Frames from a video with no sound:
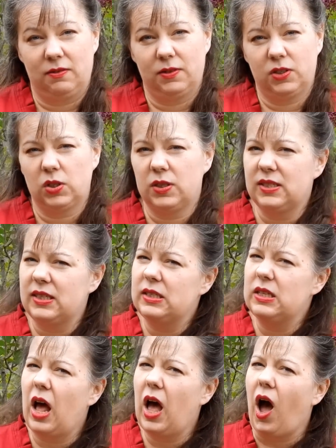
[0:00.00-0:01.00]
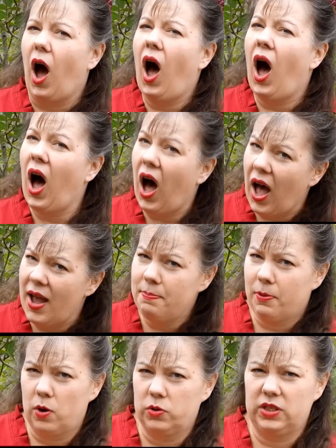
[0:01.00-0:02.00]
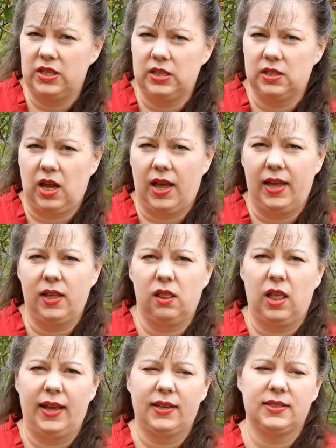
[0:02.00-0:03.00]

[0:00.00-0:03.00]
So this is not a high protein diet like,